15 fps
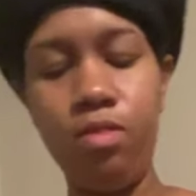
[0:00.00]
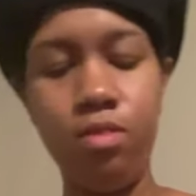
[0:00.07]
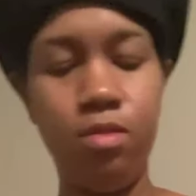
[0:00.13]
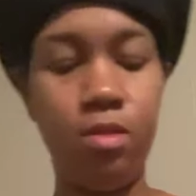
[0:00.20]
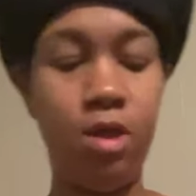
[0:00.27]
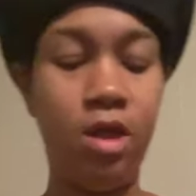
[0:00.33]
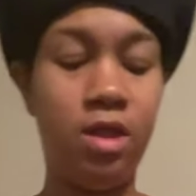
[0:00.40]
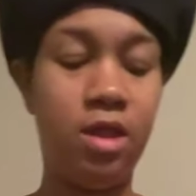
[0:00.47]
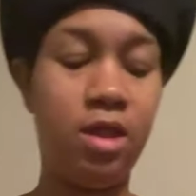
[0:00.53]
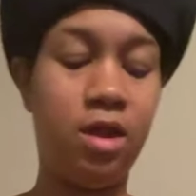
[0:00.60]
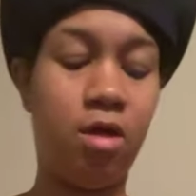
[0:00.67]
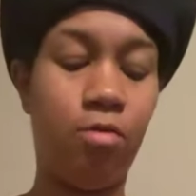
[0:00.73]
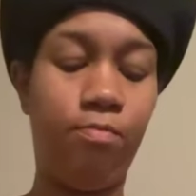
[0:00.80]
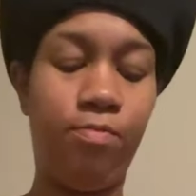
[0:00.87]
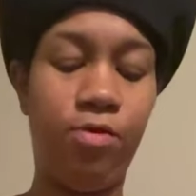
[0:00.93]
and then
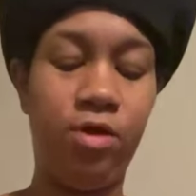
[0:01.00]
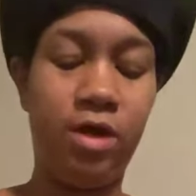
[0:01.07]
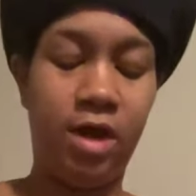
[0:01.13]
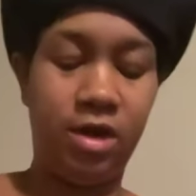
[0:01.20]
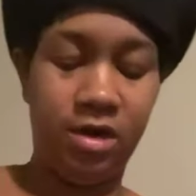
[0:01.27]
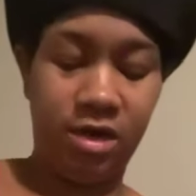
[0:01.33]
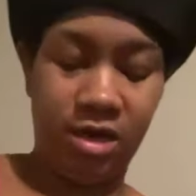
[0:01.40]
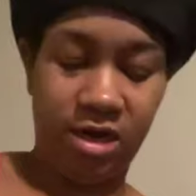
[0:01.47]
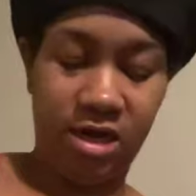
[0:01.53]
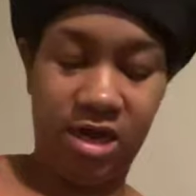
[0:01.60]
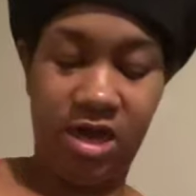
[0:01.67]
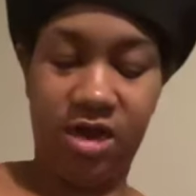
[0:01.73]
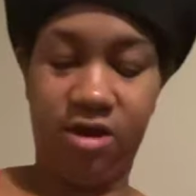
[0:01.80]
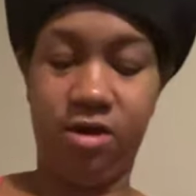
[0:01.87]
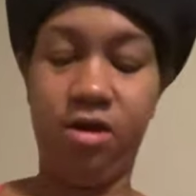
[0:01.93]
I'll put it under the
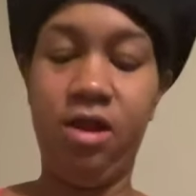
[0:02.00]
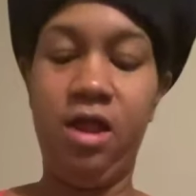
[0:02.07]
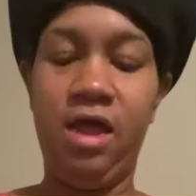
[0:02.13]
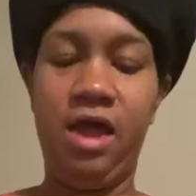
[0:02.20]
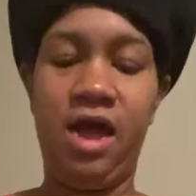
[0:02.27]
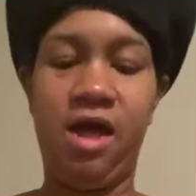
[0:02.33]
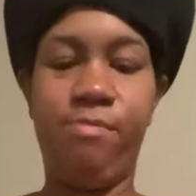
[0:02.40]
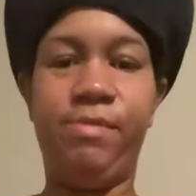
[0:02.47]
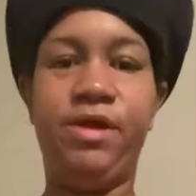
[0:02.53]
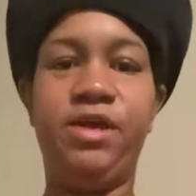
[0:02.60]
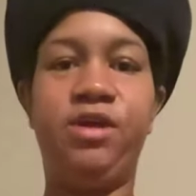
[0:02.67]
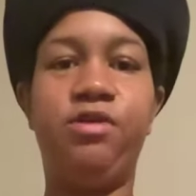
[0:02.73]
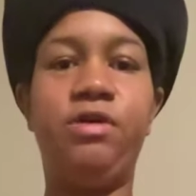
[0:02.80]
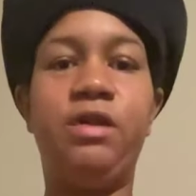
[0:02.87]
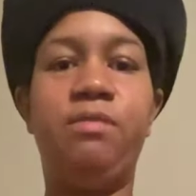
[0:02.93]
hair. Have my hair
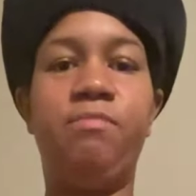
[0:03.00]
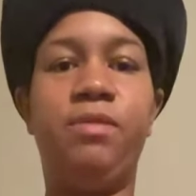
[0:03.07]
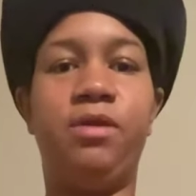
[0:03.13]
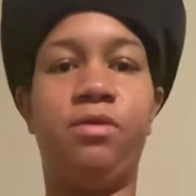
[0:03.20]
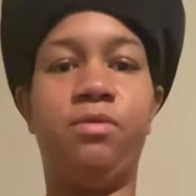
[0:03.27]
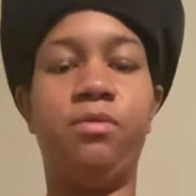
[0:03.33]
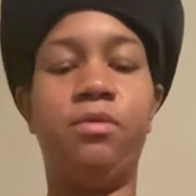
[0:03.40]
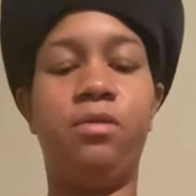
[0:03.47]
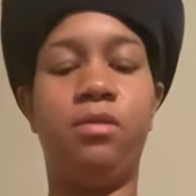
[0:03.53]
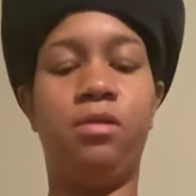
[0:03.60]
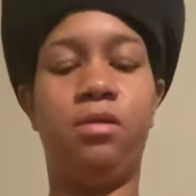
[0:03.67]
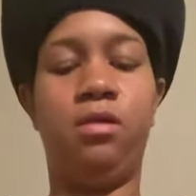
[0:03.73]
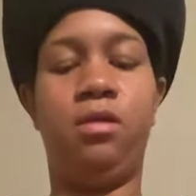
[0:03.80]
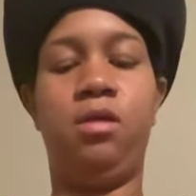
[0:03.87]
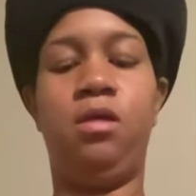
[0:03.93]
in the middle,
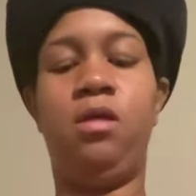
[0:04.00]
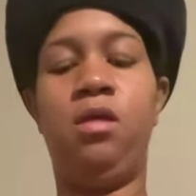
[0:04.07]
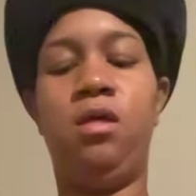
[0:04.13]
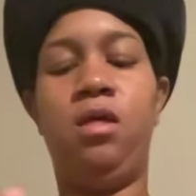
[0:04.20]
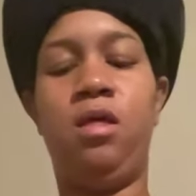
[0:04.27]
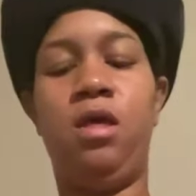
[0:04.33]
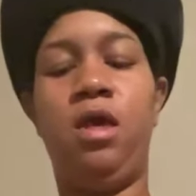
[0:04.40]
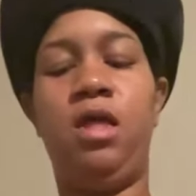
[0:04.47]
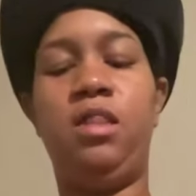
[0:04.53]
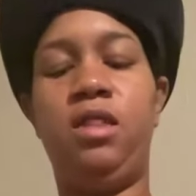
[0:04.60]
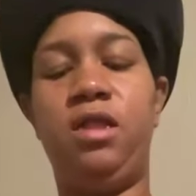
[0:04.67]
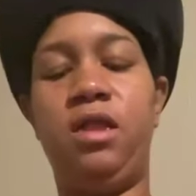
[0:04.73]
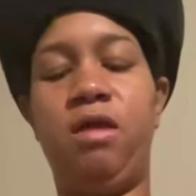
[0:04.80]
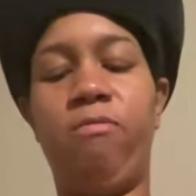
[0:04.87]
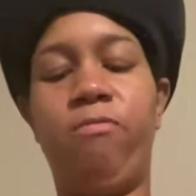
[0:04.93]
and then
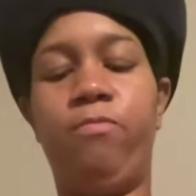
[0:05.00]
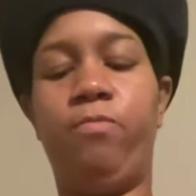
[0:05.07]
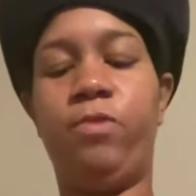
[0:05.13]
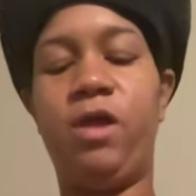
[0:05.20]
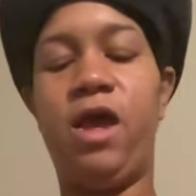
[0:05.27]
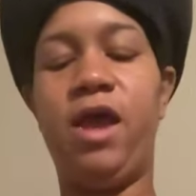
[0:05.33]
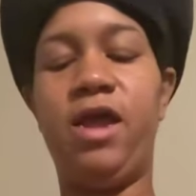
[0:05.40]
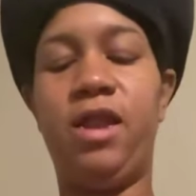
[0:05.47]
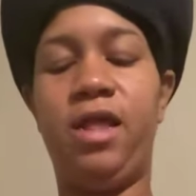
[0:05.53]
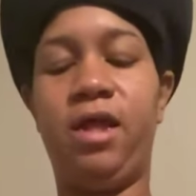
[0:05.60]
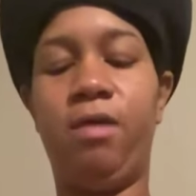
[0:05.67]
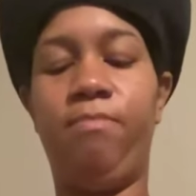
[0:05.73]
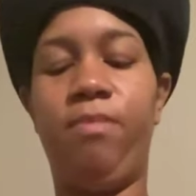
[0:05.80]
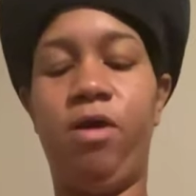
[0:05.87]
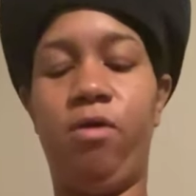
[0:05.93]
I'll tie it like a
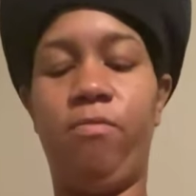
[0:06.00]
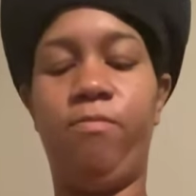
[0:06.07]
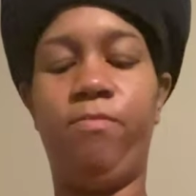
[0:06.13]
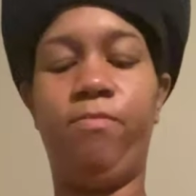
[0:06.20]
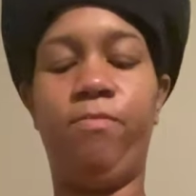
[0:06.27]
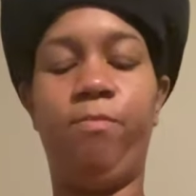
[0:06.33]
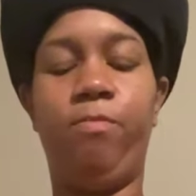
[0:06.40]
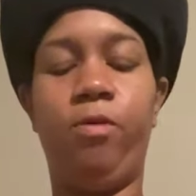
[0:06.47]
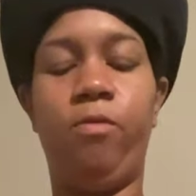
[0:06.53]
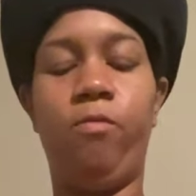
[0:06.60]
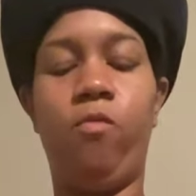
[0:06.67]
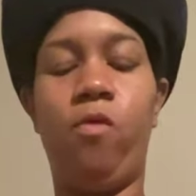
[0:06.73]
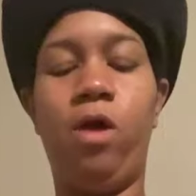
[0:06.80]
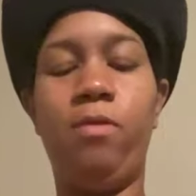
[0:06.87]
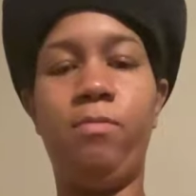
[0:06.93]
bow. Put
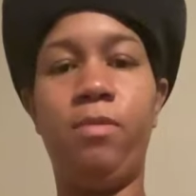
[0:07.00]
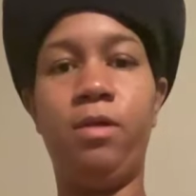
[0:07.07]
one,